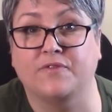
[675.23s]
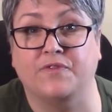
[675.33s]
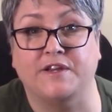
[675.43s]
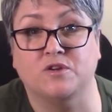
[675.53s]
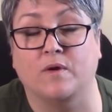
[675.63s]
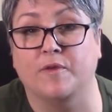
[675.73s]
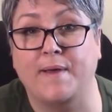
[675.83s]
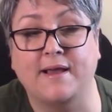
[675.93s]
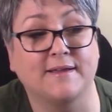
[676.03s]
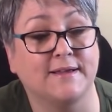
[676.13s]
that they tow on the
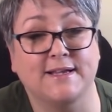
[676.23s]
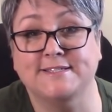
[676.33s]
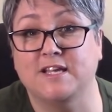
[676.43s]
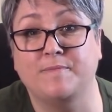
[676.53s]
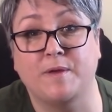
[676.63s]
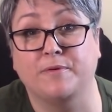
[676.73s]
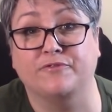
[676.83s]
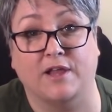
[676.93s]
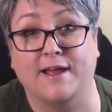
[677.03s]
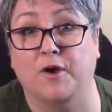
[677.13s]
back, and some people
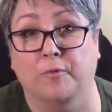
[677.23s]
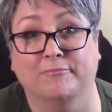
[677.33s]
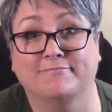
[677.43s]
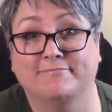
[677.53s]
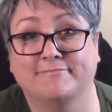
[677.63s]
fly home.